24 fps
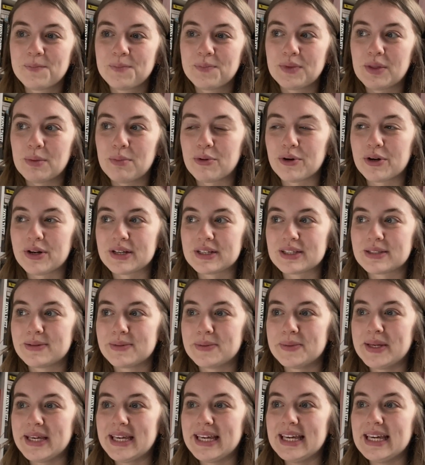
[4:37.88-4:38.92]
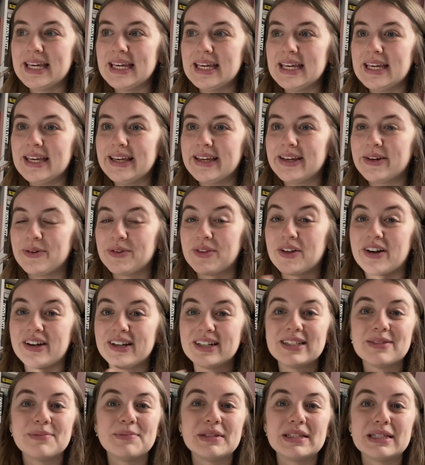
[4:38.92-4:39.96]
the products to be or the
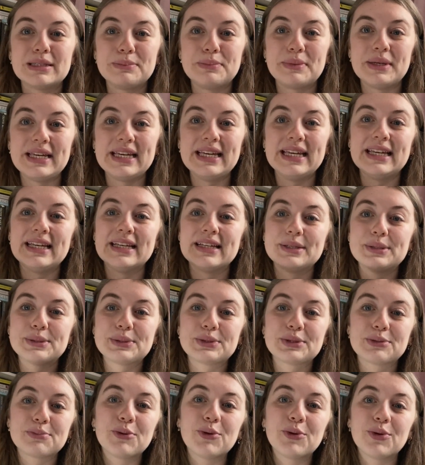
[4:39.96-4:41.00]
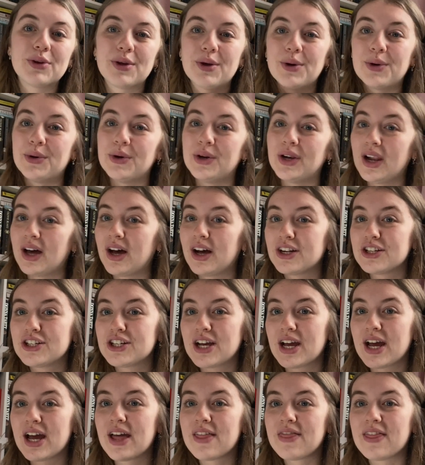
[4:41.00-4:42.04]
items to be smaller or
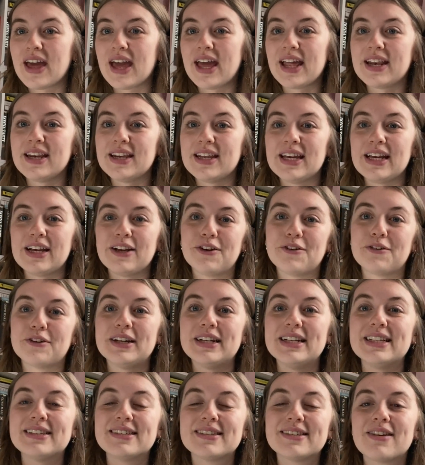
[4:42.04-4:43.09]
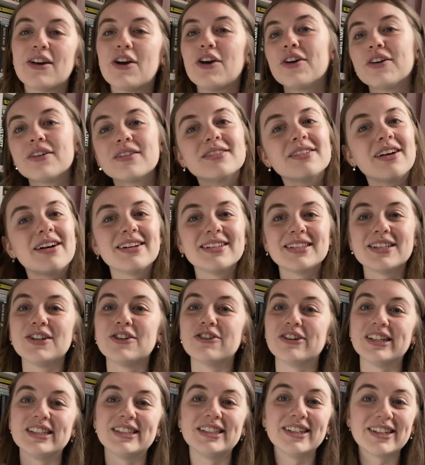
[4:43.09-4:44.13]
larger then increase hook size
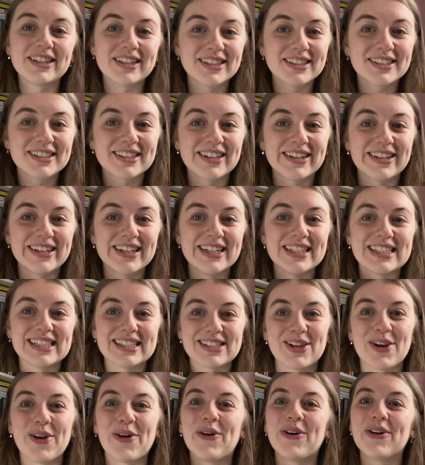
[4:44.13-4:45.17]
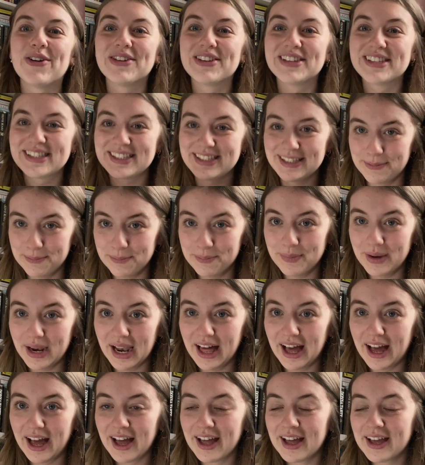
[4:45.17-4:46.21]
increase yarn size it's a lot
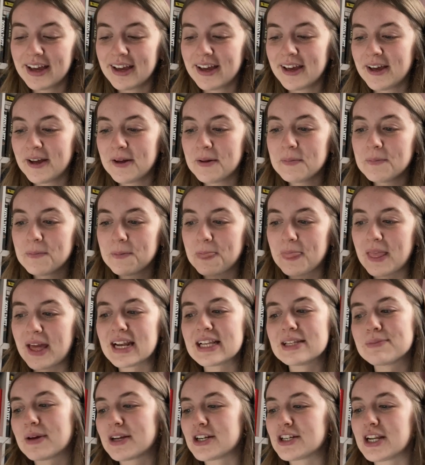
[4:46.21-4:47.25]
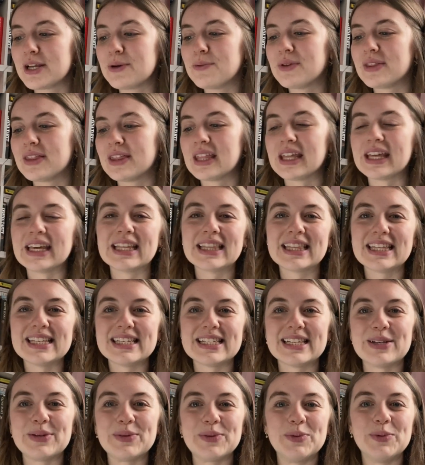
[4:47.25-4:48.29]
simpler and especially with like these
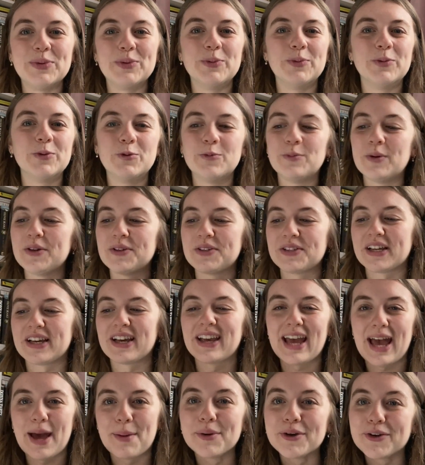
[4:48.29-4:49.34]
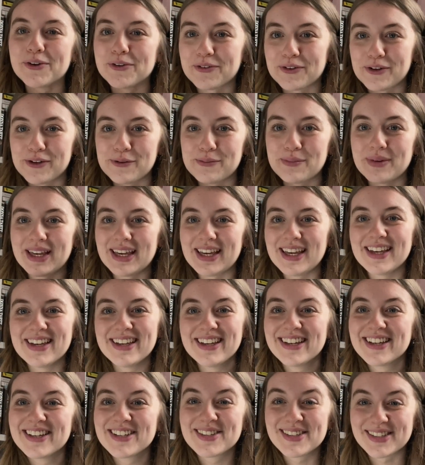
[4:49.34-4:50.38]
little almost like amigurumi
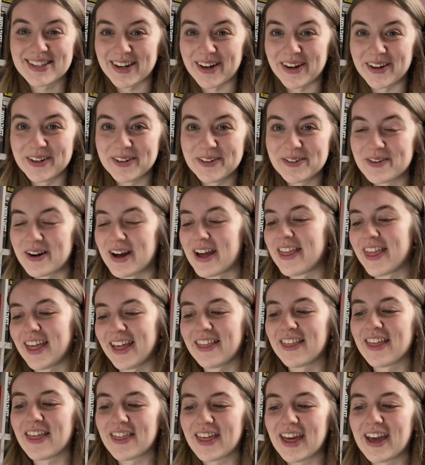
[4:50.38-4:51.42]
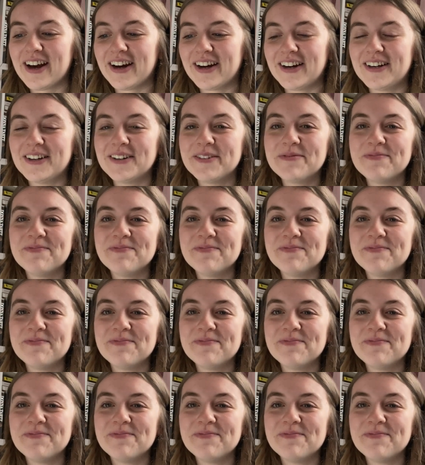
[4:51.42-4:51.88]
style i think that they are